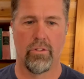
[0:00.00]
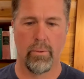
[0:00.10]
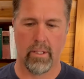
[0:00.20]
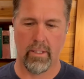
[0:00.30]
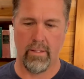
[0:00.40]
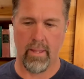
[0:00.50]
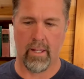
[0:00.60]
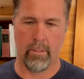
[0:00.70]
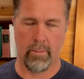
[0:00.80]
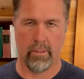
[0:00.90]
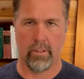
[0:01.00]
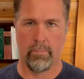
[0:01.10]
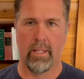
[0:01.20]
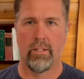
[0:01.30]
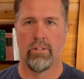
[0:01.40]
so we clean that up a little
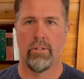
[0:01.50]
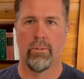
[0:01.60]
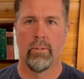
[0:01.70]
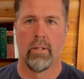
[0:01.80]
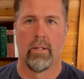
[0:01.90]
bit too.